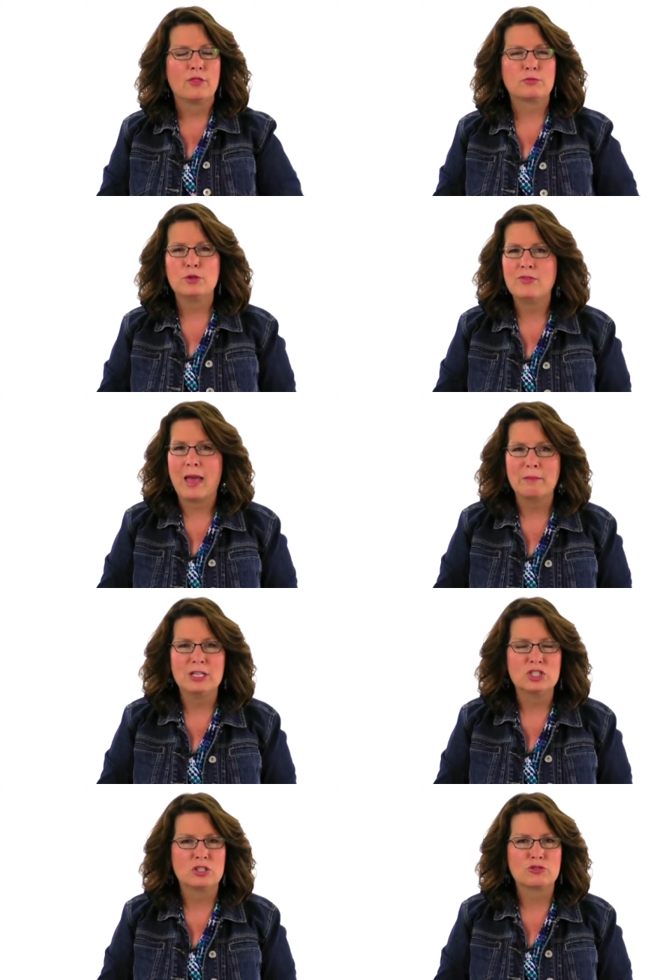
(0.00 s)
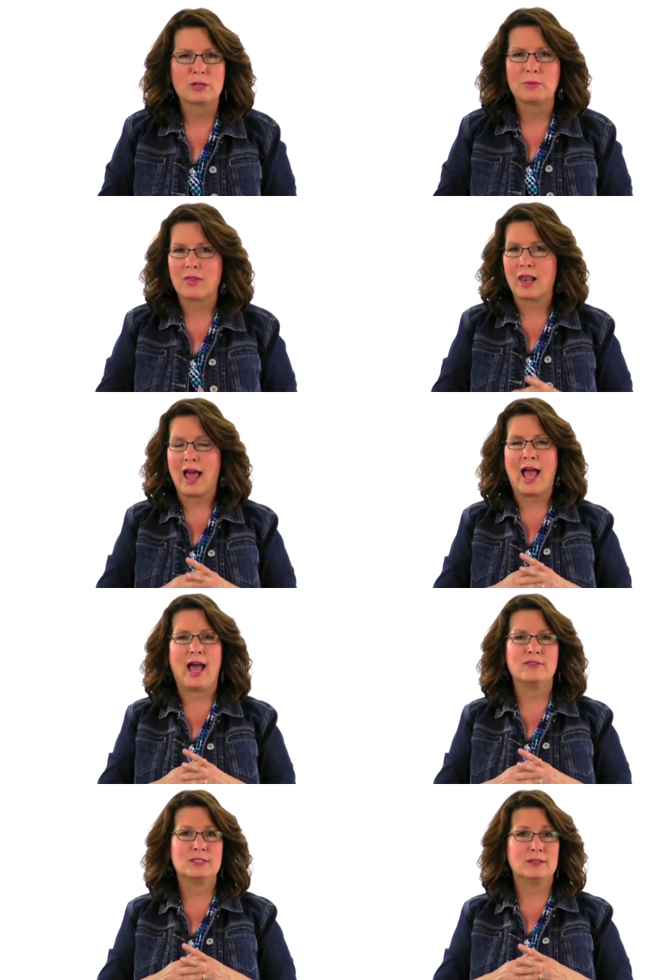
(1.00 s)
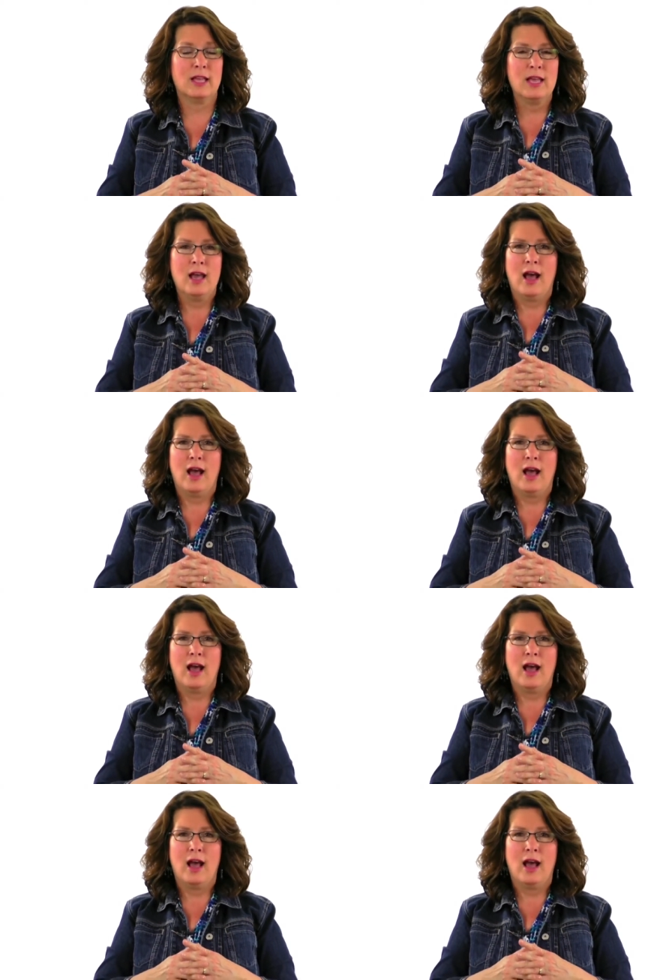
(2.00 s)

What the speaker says: through that mission trip and the lives and